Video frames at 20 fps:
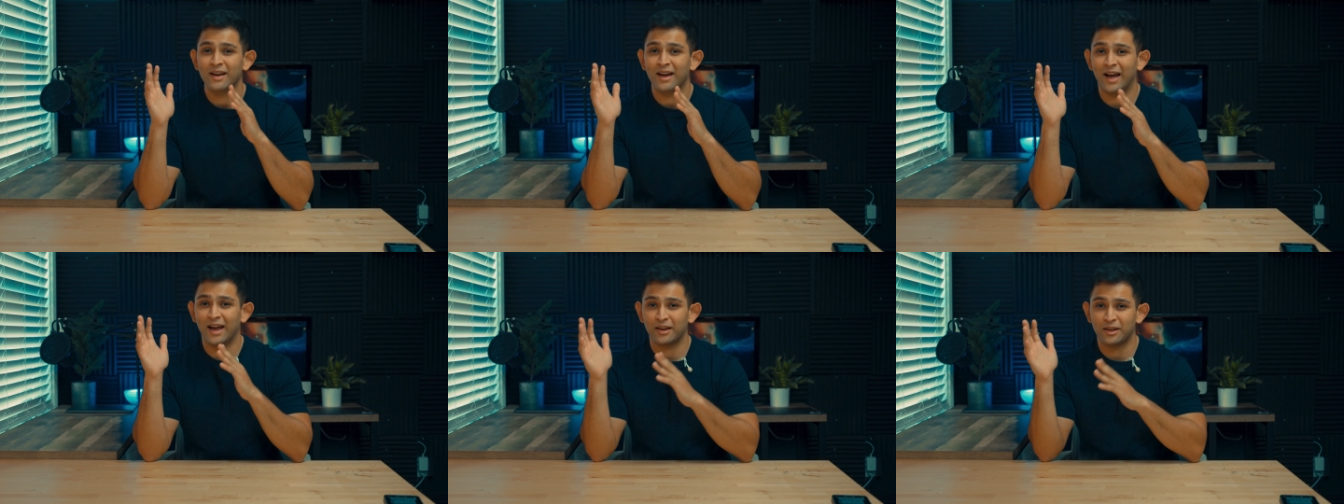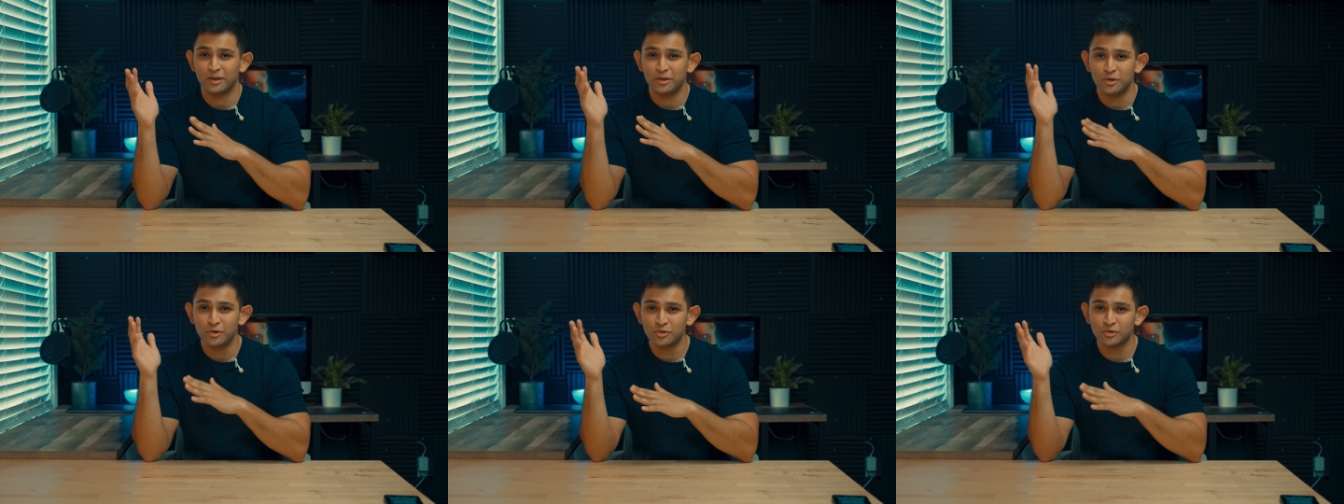I
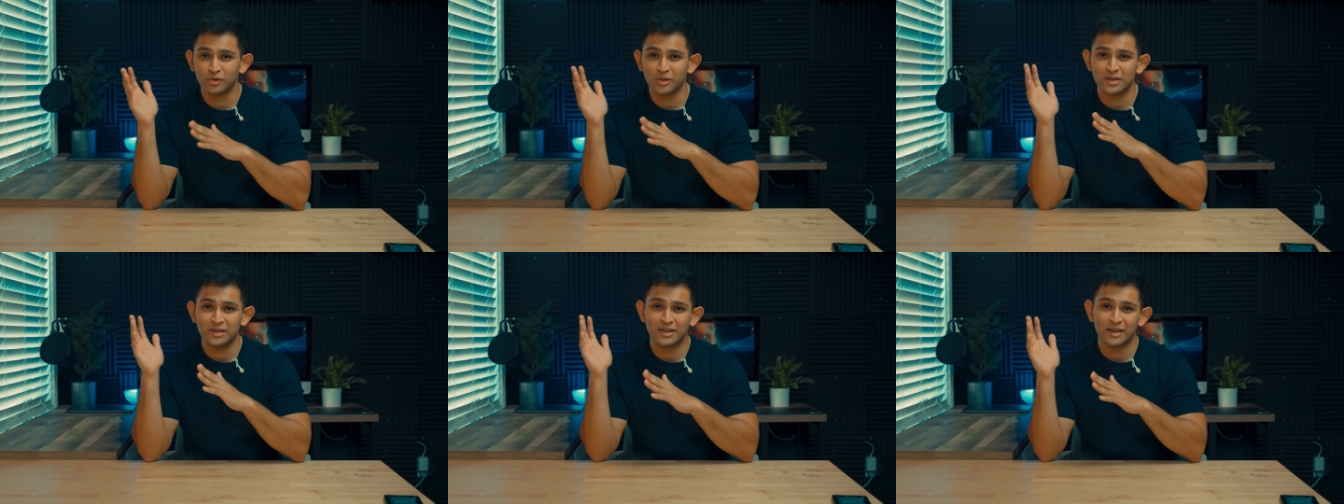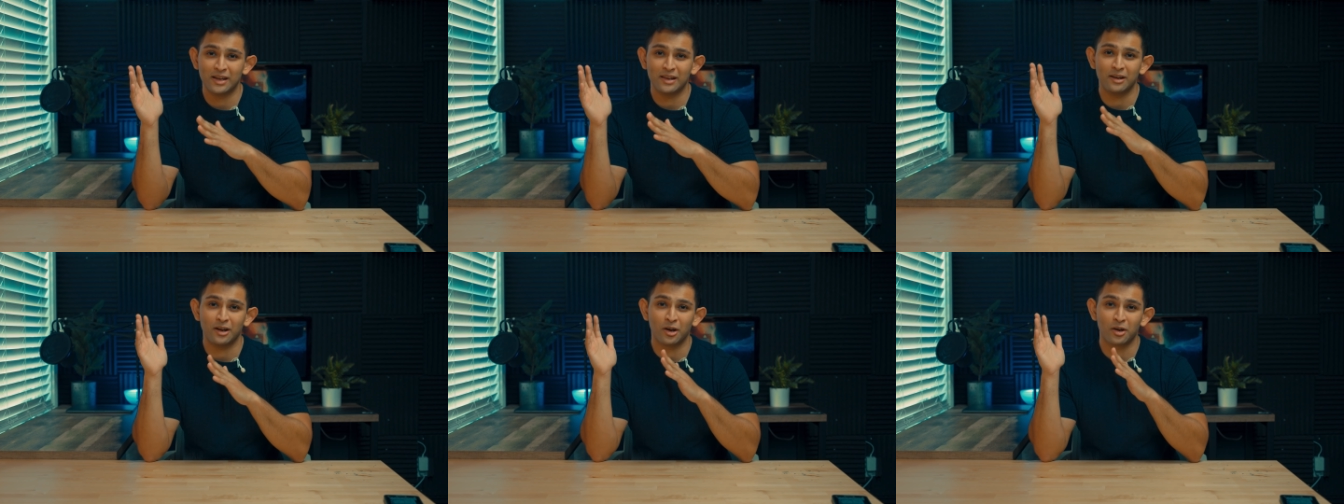can usually
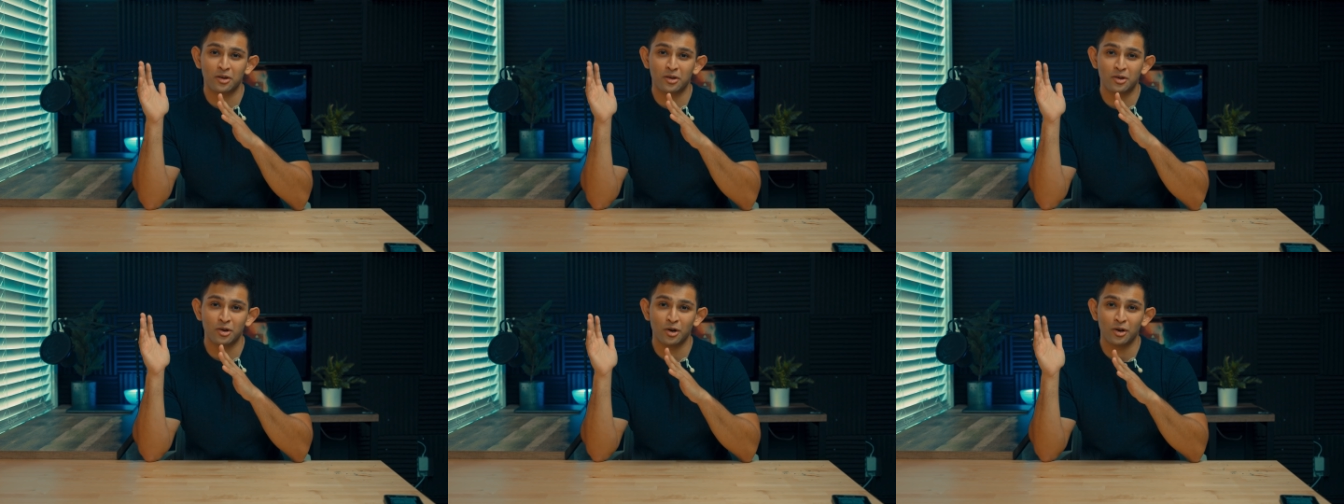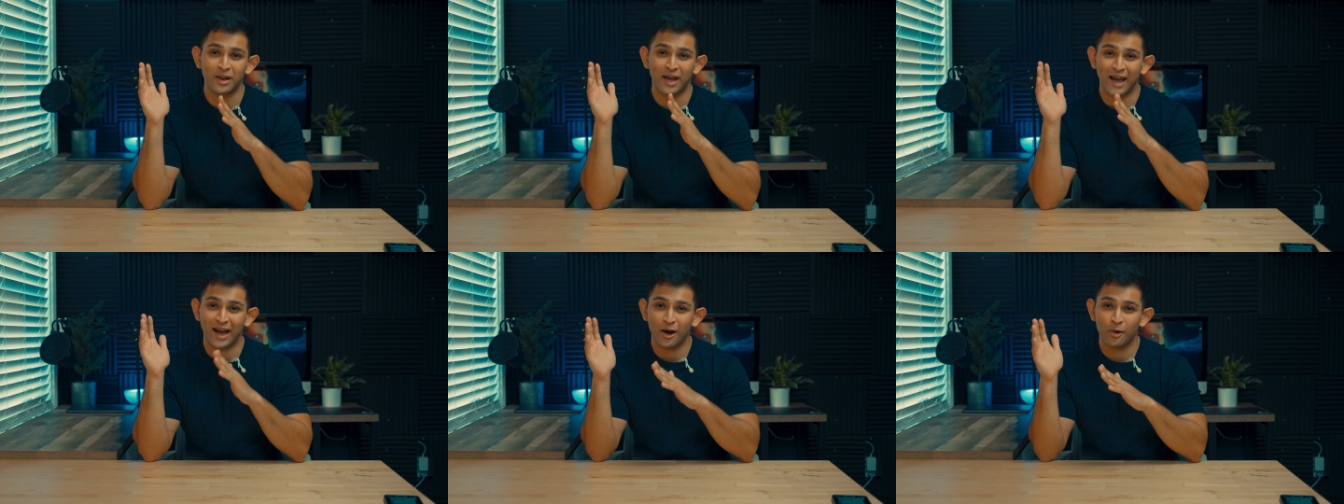get a
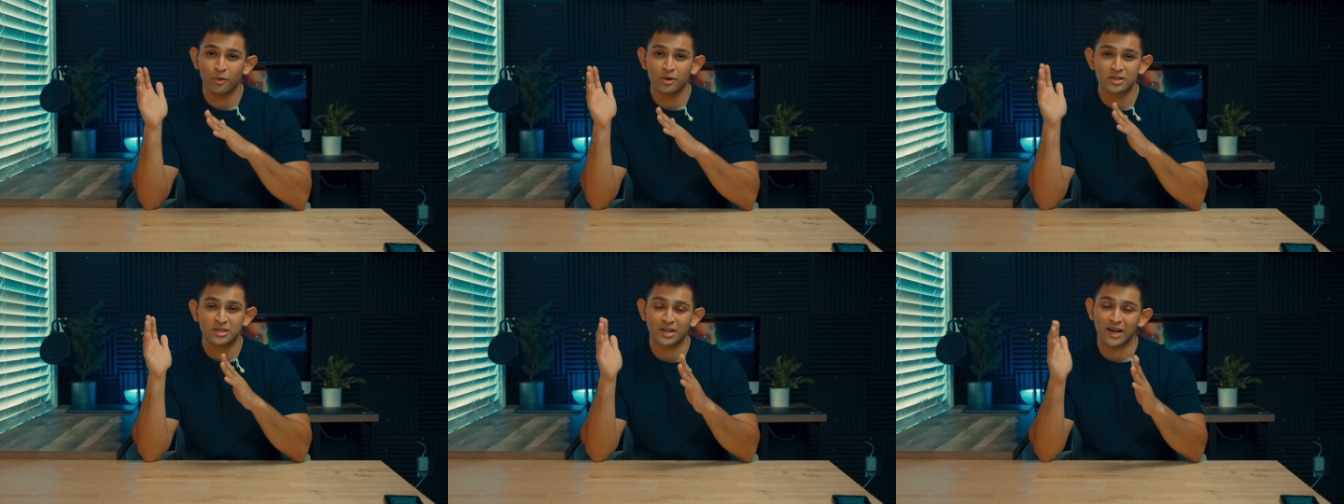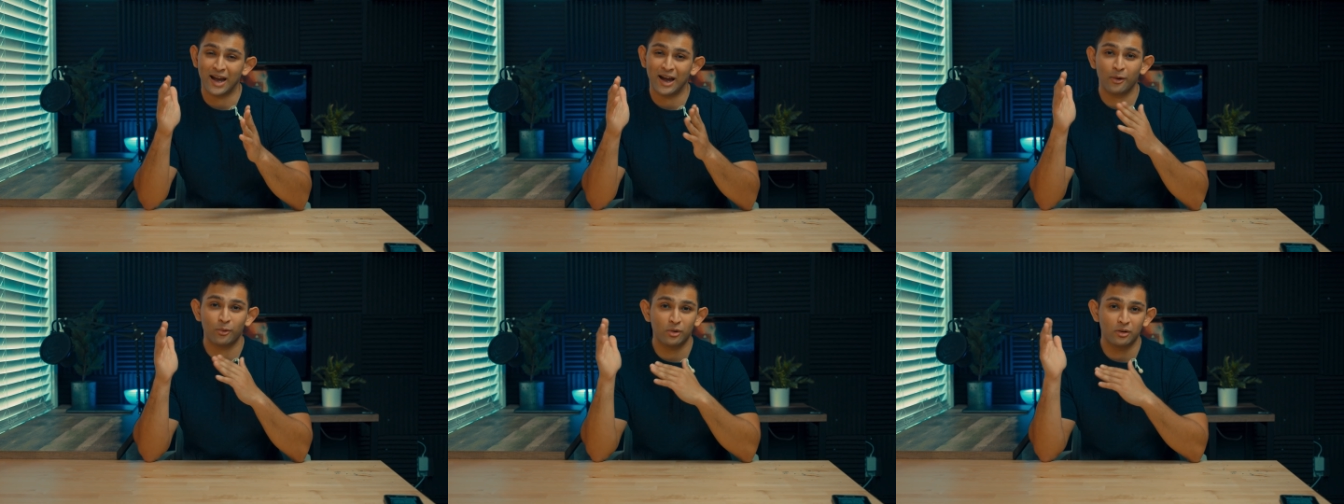good hour
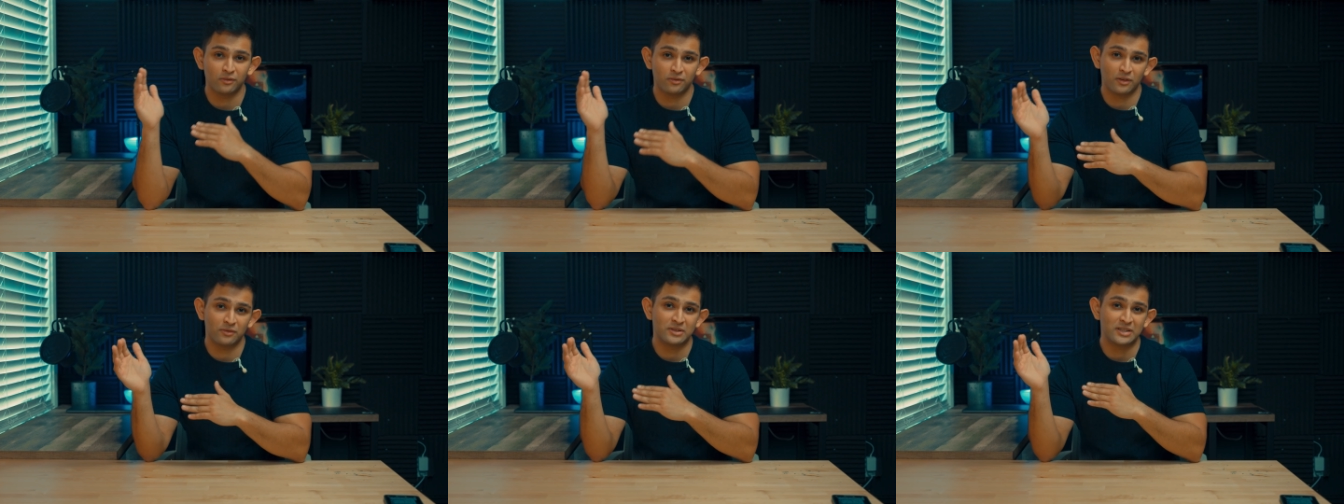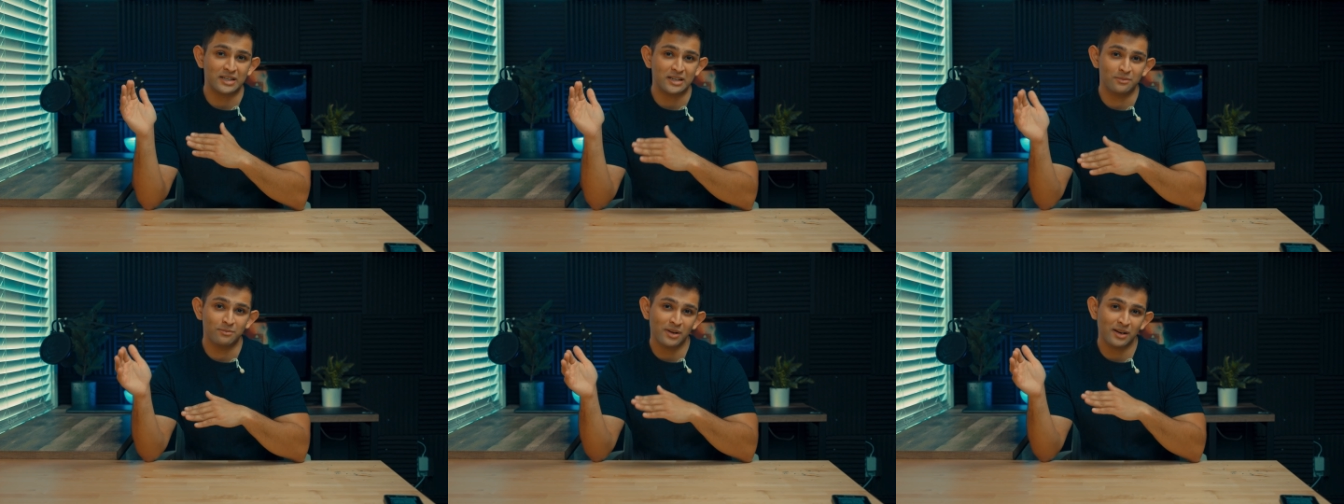to hour and
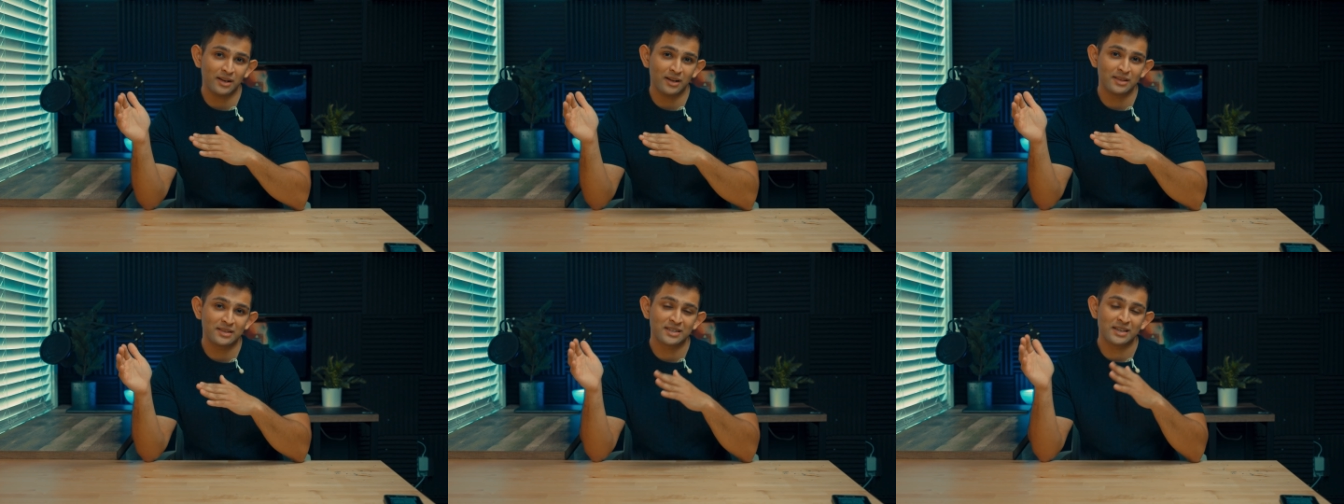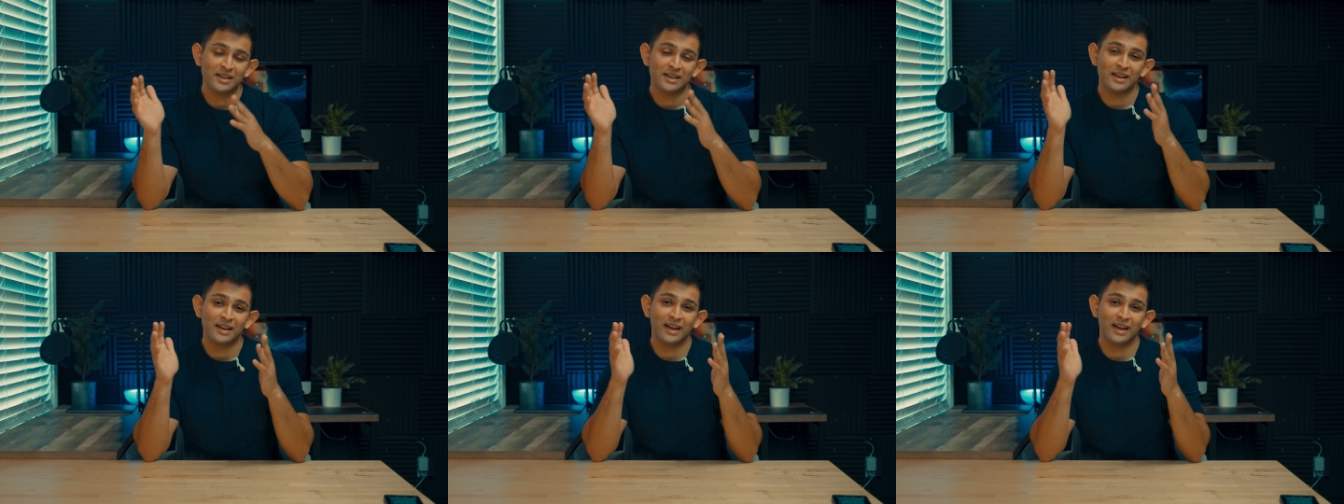15 minutes,